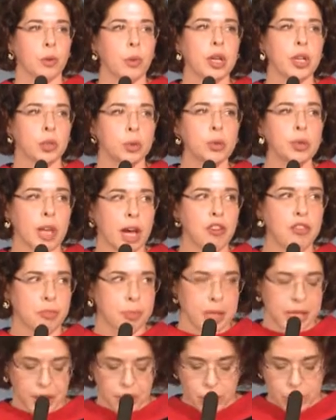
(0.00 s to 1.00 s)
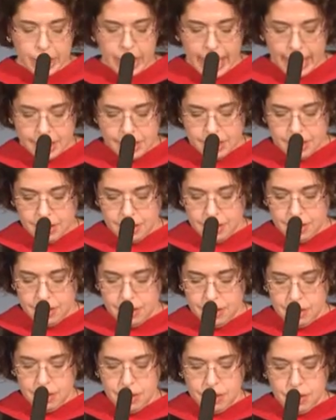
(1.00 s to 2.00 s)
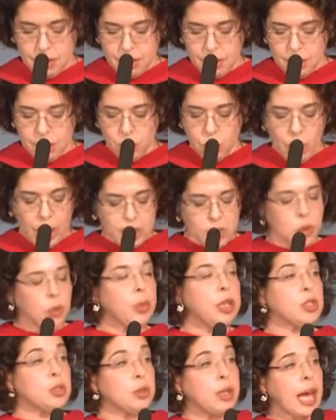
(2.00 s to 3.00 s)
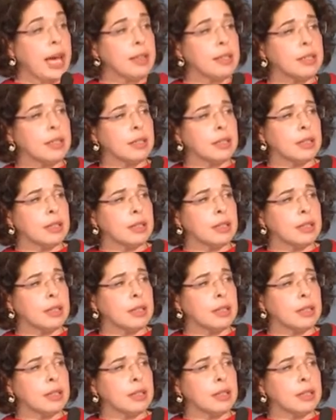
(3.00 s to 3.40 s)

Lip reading: what you love being good at. Why don't we do that?